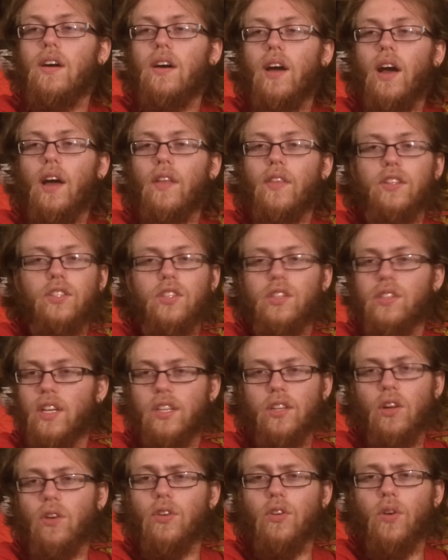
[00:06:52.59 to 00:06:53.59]
And then she's like,
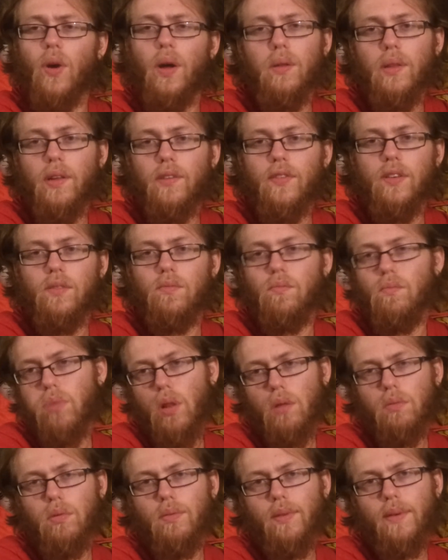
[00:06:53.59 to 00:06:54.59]
no, I live at blah,
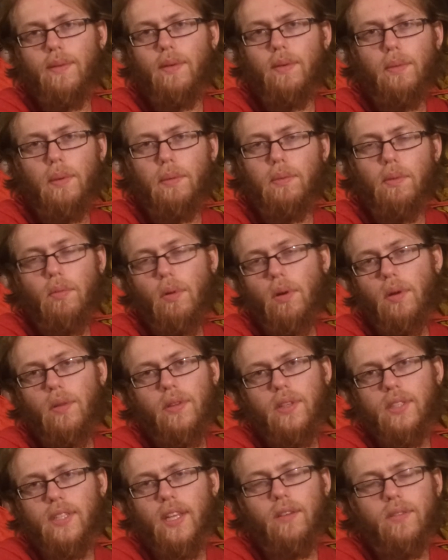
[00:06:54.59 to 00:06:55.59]
blah, blah, blah, blah, blah, blah,
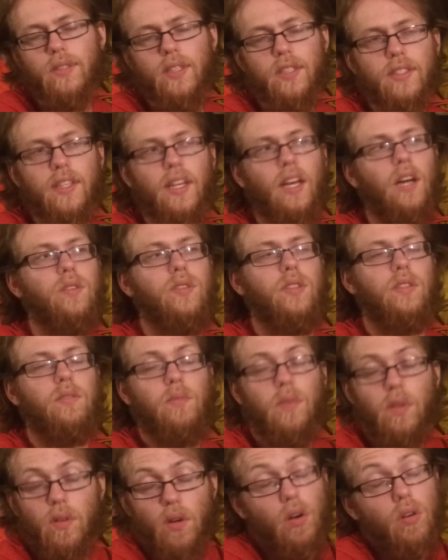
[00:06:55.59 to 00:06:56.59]
this house.
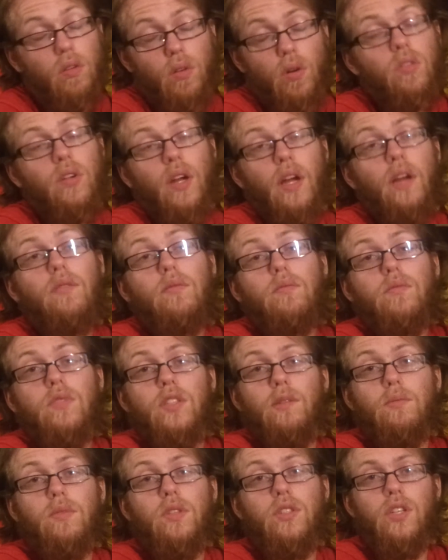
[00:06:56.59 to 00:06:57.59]
Oh, okay.
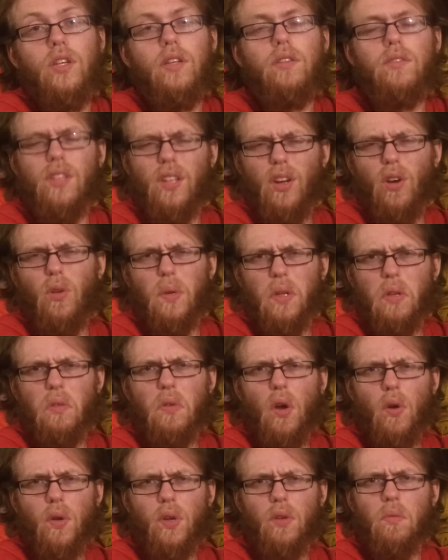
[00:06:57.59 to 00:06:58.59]
Seems legit. You know, when you
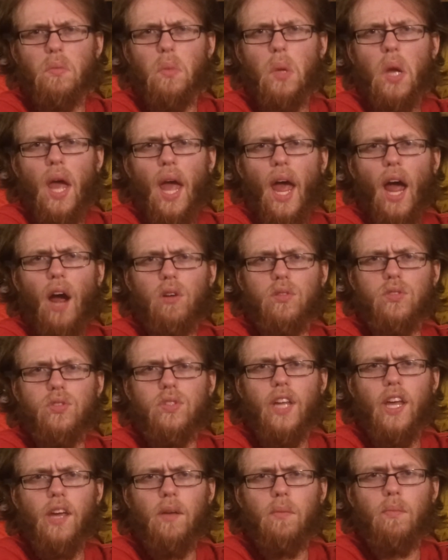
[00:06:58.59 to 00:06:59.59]
know your house
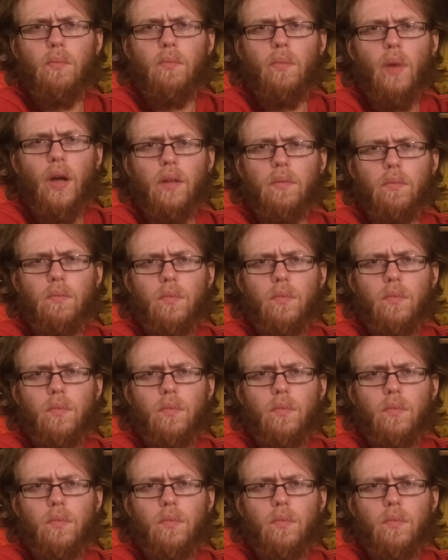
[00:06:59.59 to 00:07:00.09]
name by